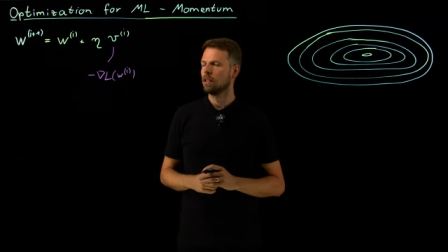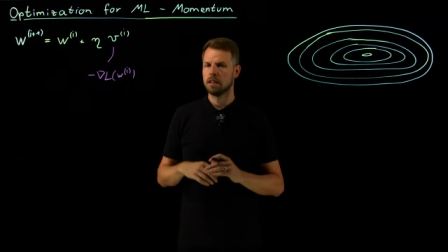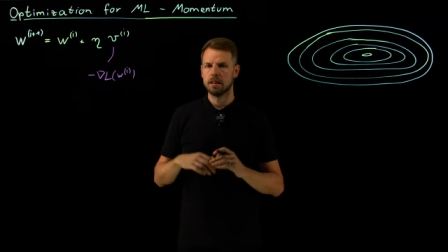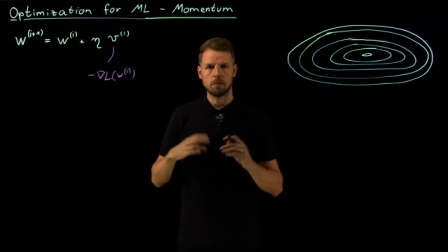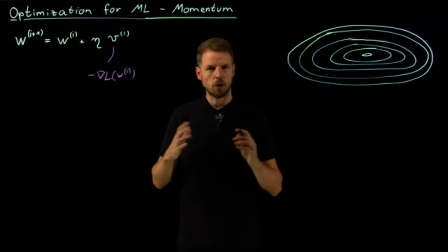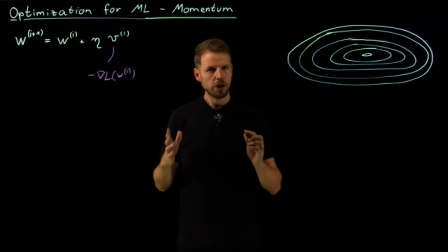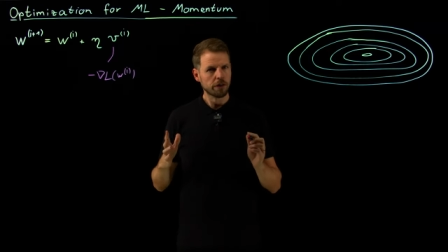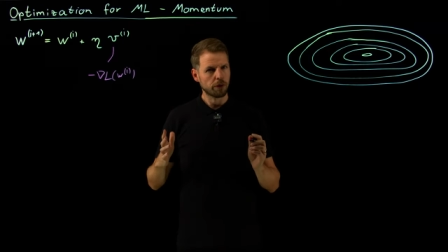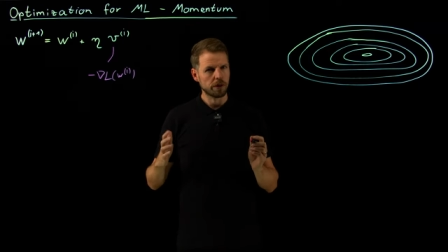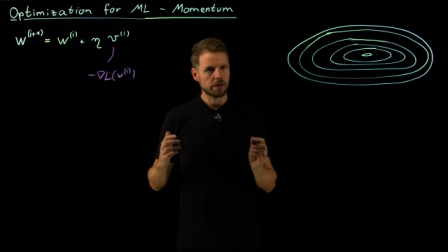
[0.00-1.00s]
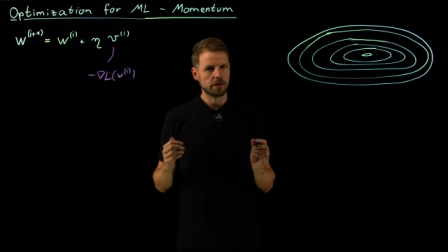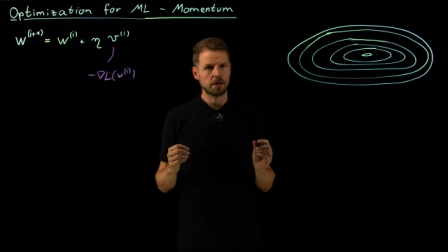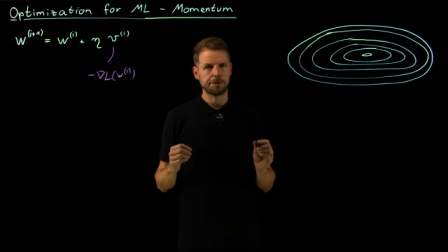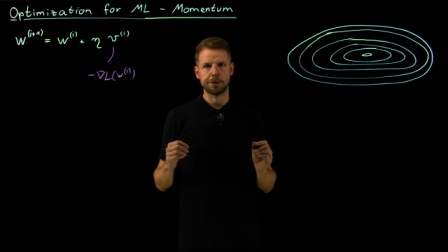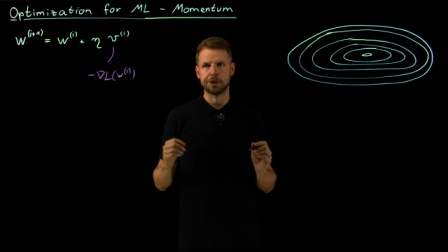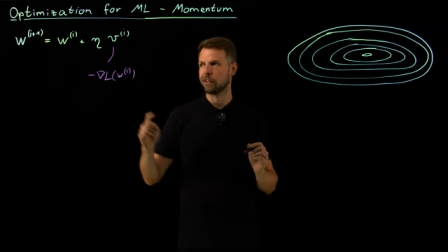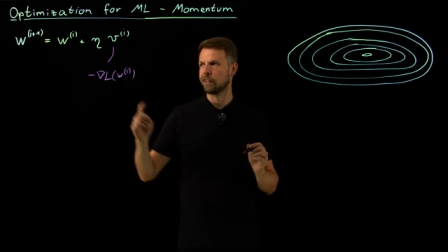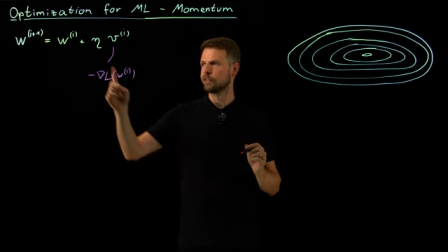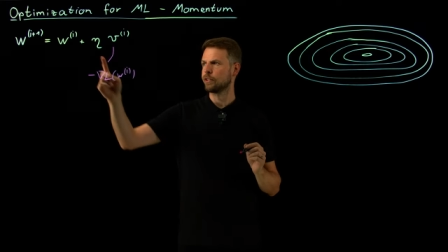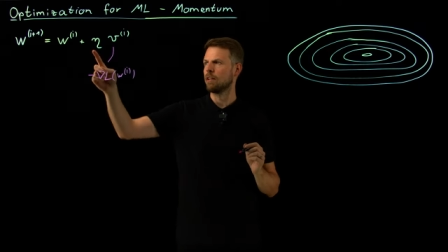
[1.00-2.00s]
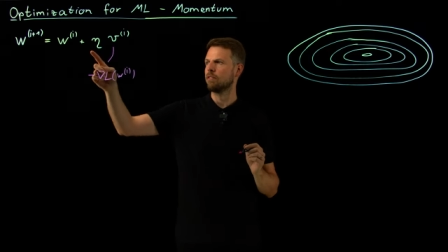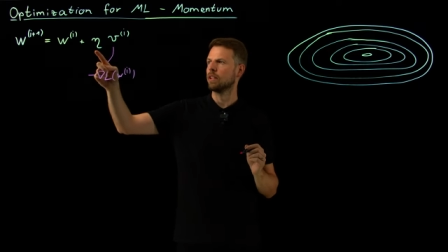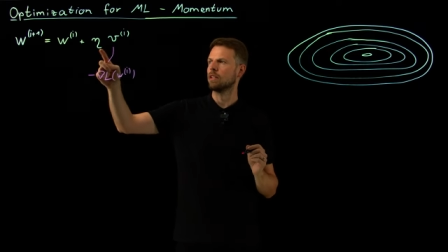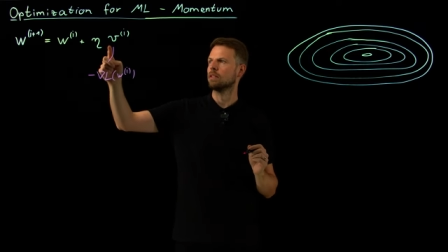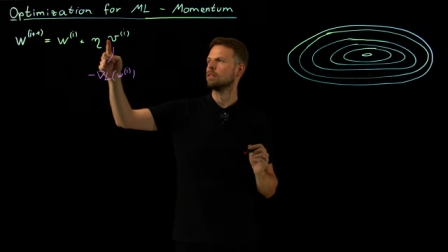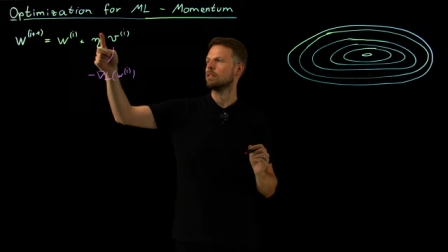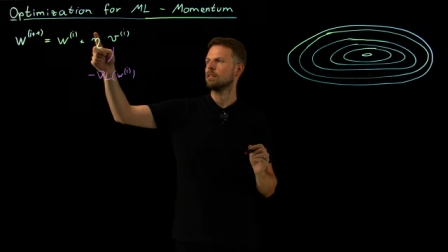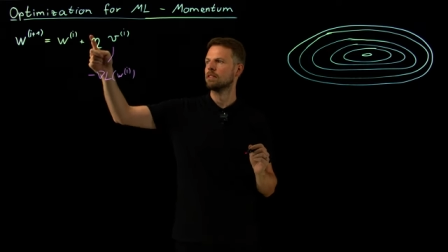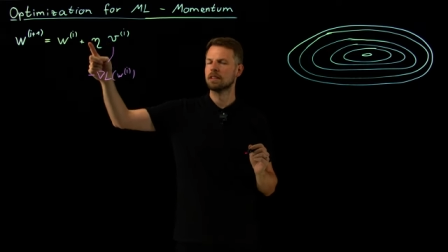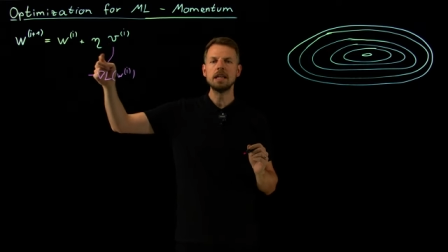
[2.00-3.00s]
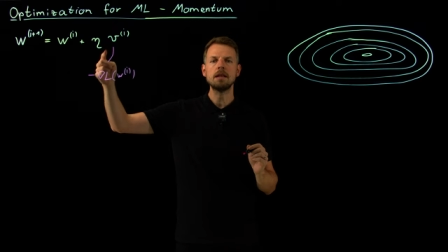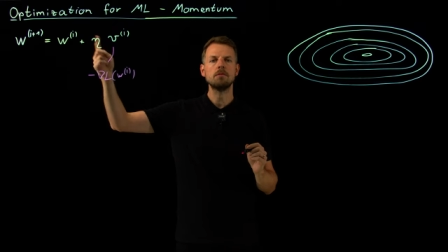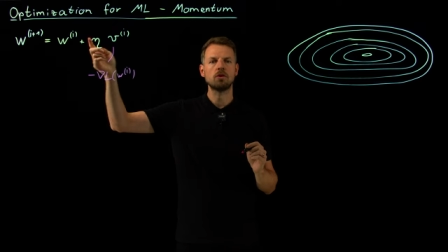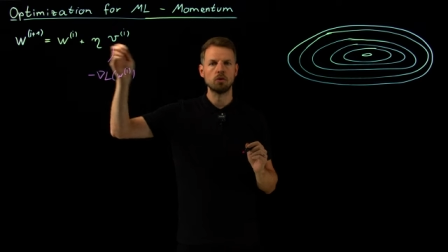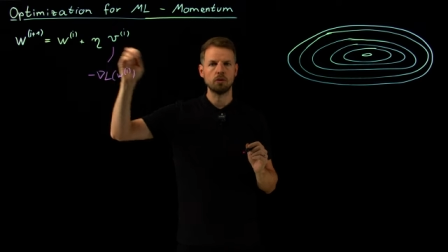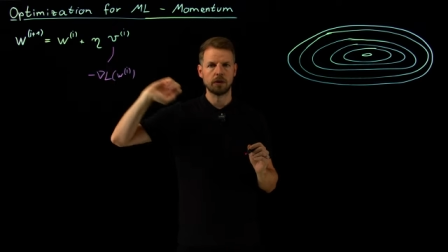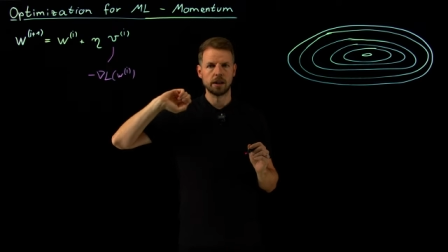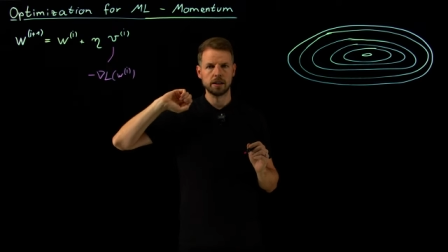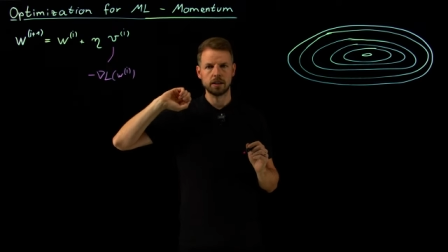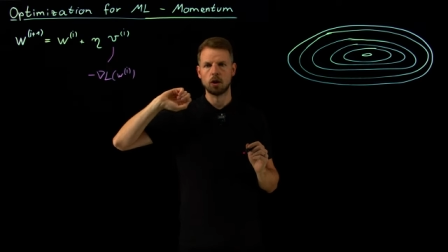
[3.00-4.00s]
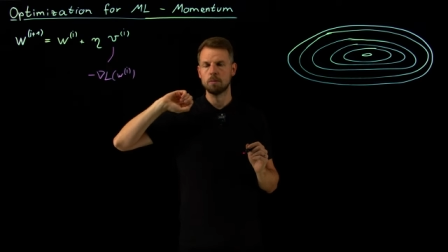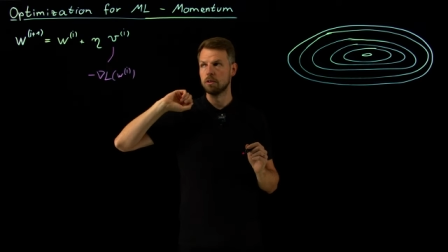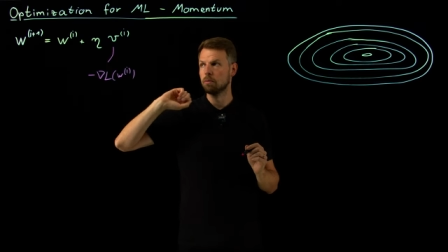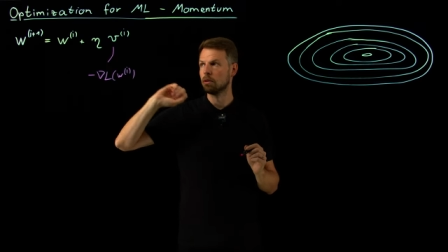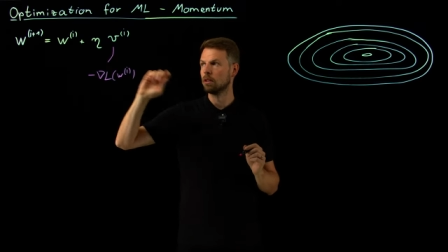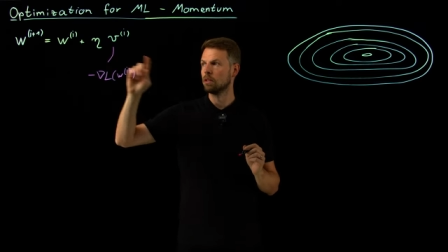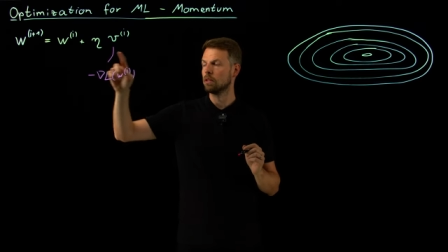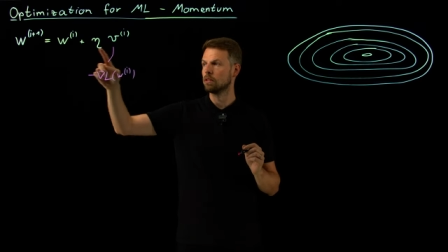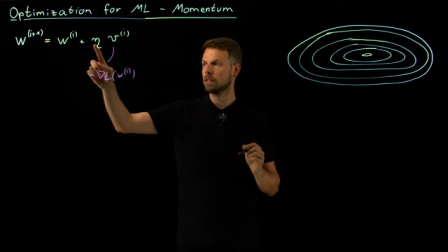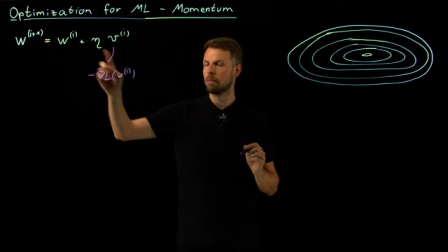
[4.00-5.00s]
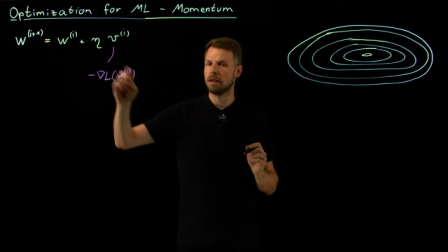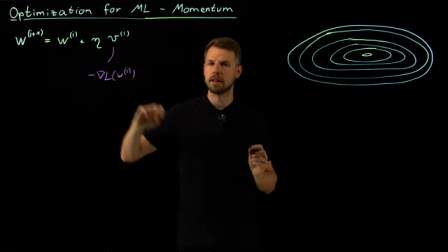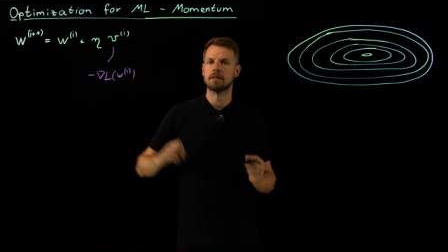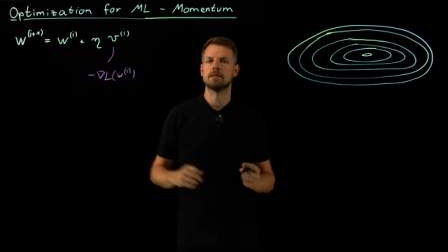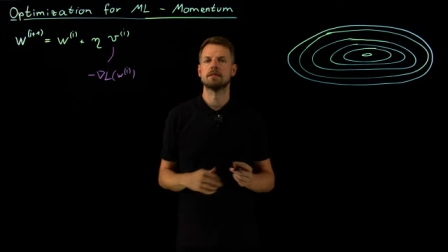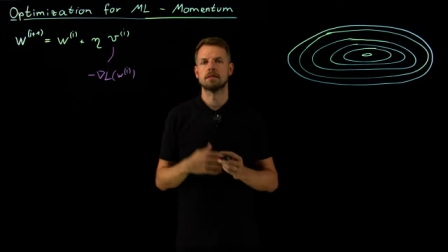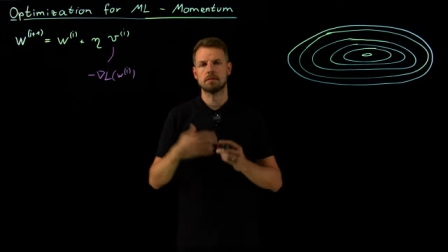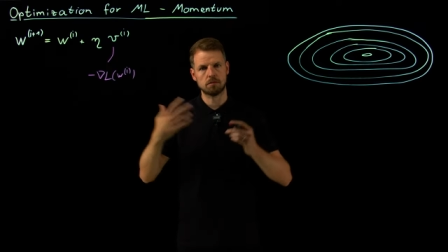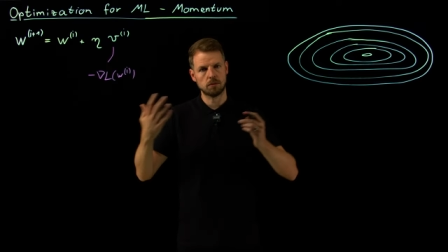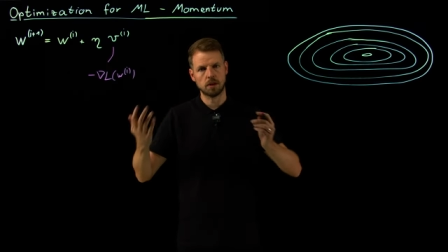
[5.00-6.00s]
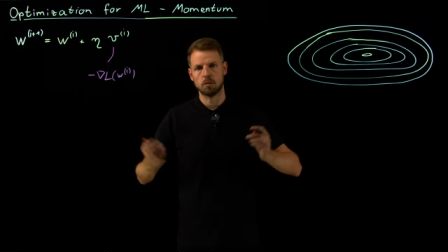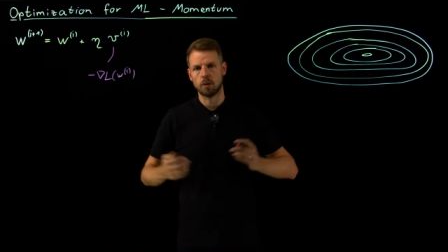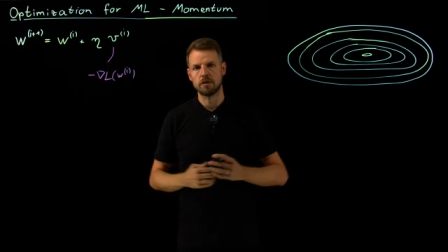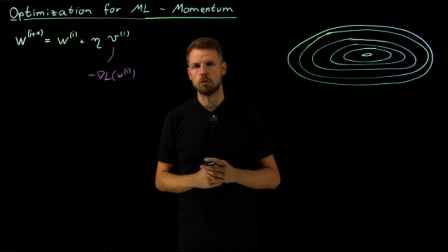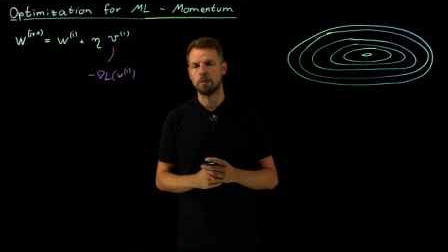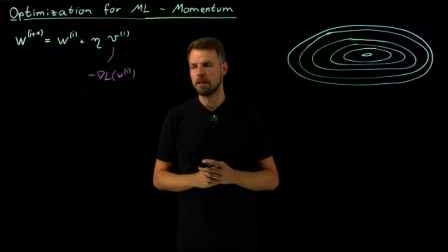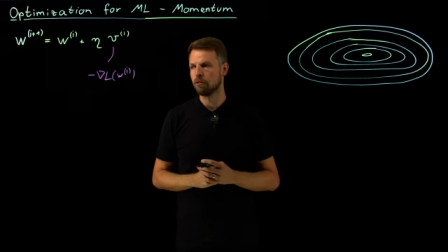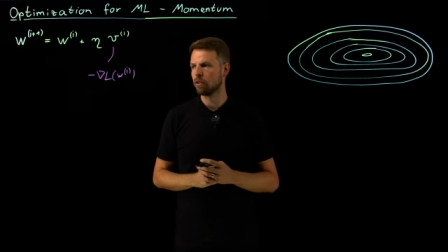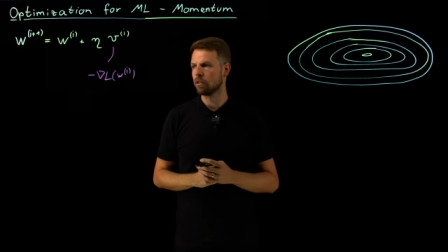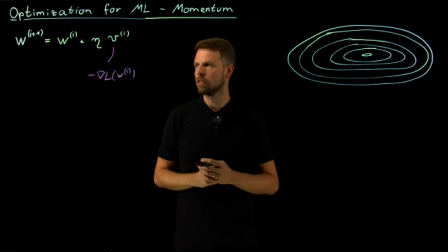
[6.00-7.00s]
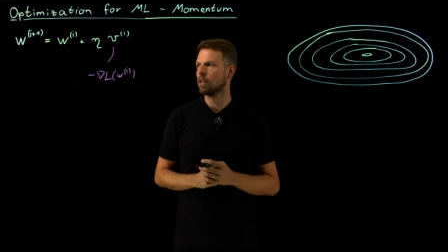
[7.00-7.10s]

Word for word: in deep learning, for instance, because having schemes to find an optimal step length, you know, we have to pay for this.